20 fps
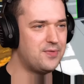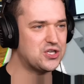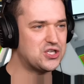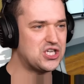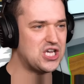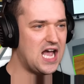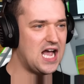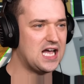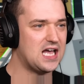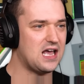the
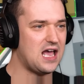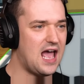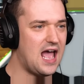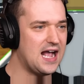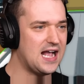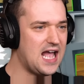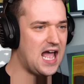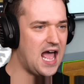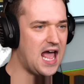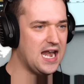check
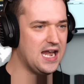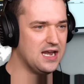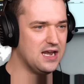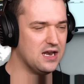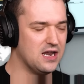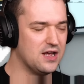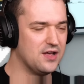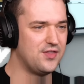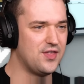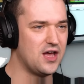again.
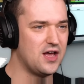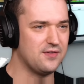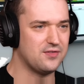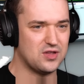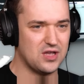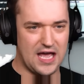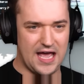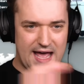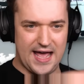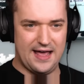
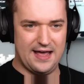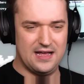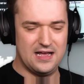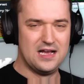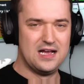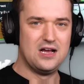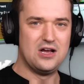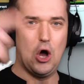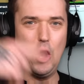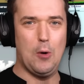
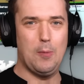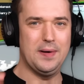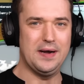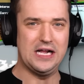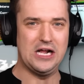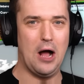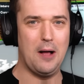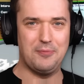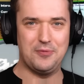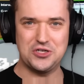
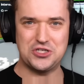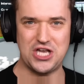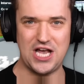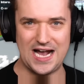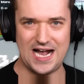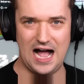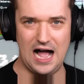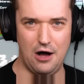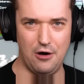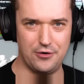Opening up the
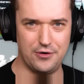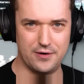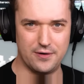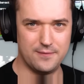checkout.